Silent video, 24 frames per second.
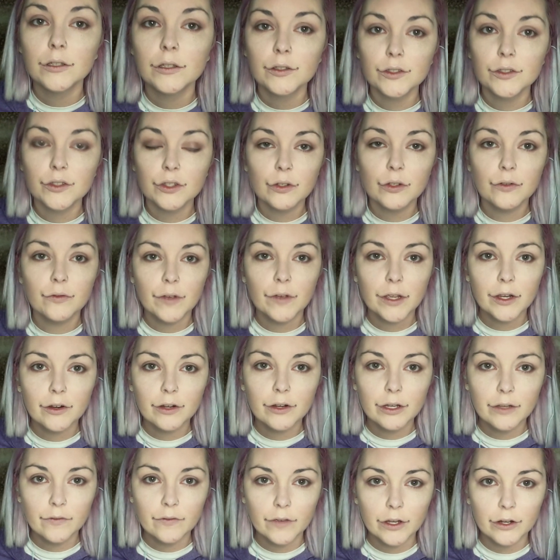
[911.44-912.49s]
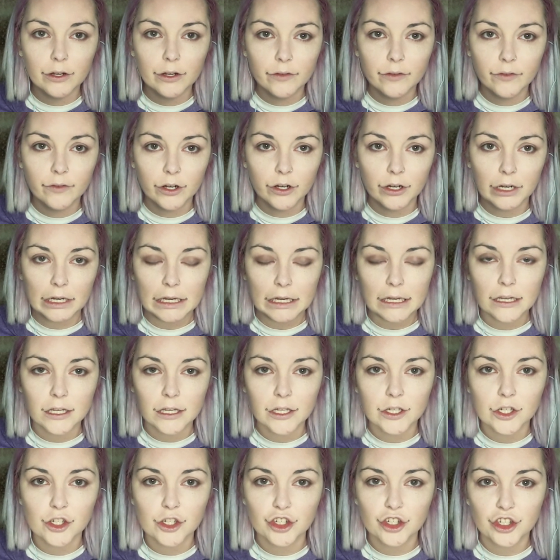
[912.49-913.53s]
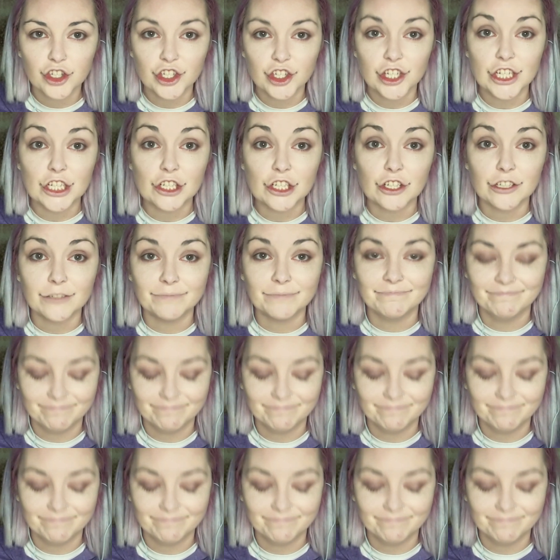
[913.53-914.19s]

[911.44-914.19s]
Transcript: So very, very, very sheer.